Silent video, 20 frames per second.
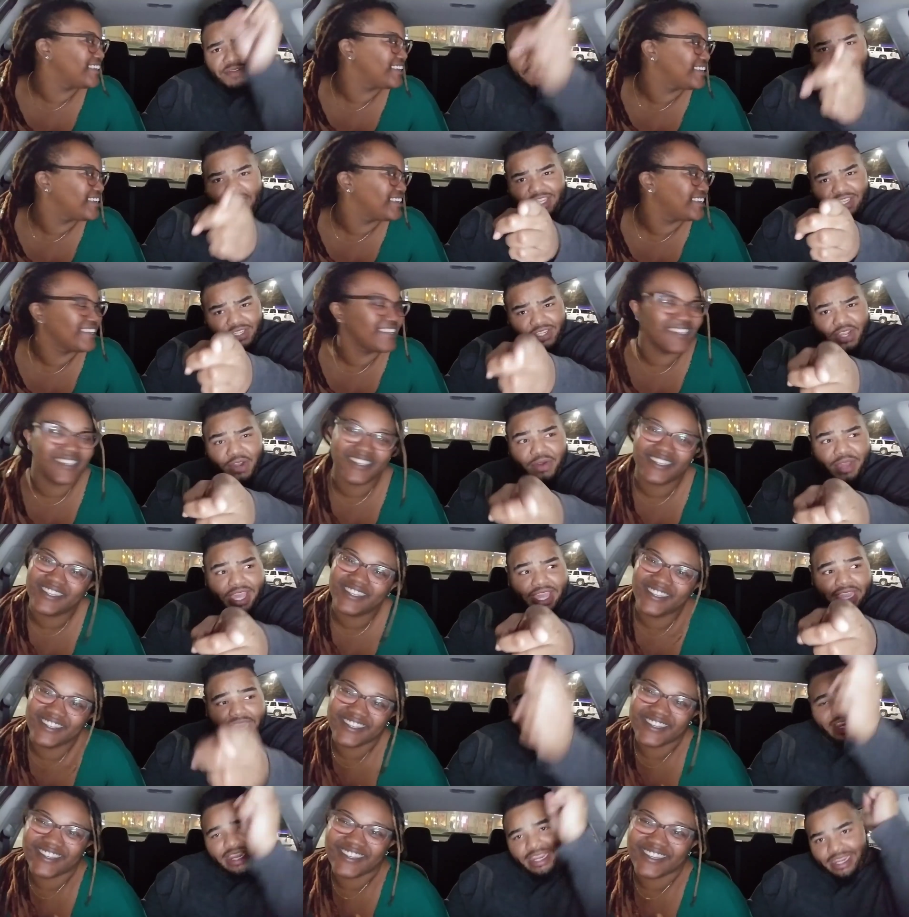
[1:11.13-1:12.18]
Speaker 1: guys are new
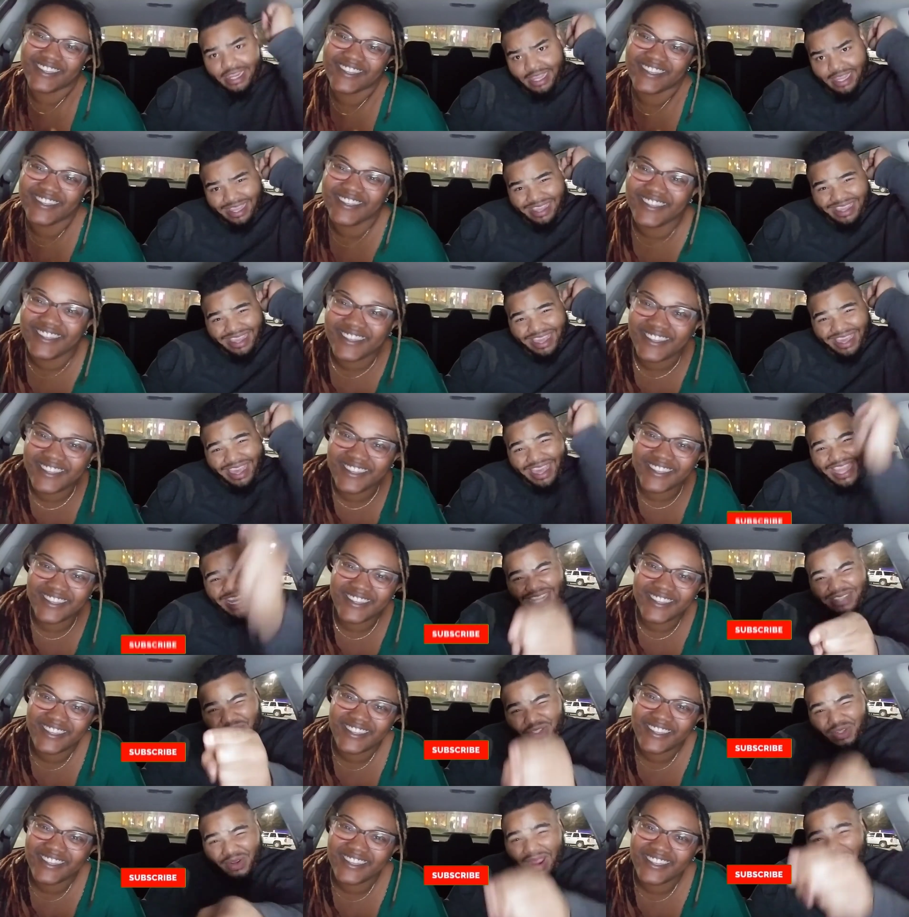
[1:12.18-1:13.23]
here. Hit
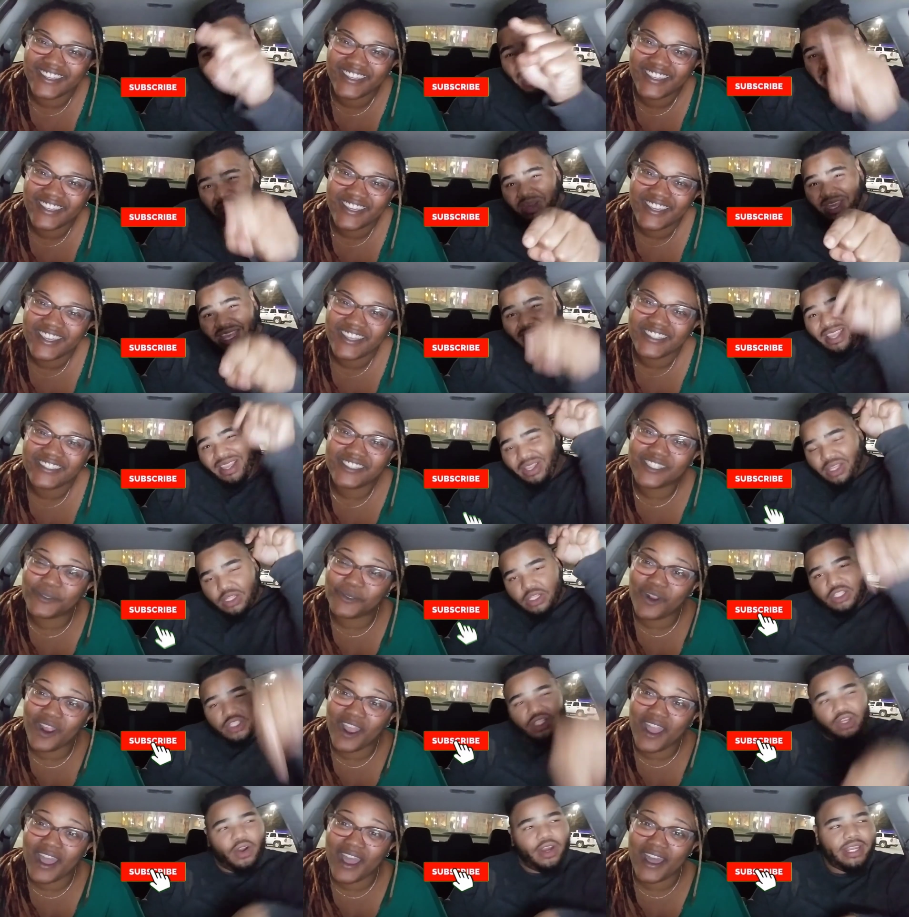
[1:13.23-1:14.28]
the subscribe button.
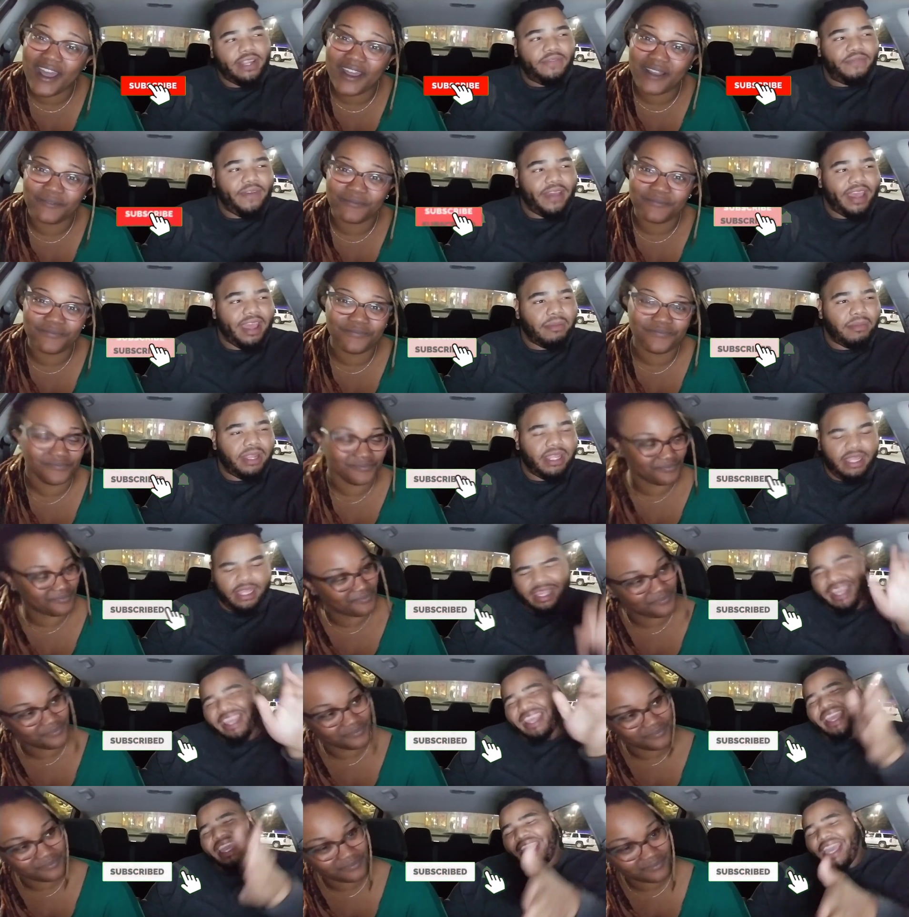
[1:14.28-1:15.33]
Subscribe. Join the
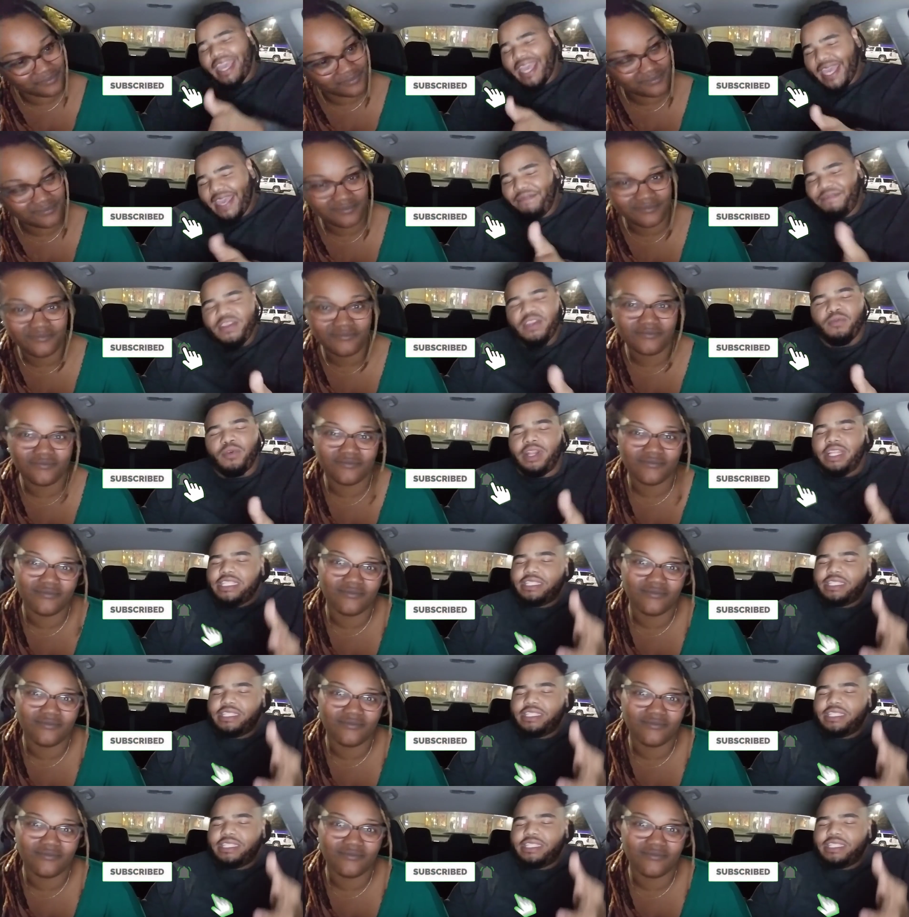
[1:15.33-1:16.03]
family. If you want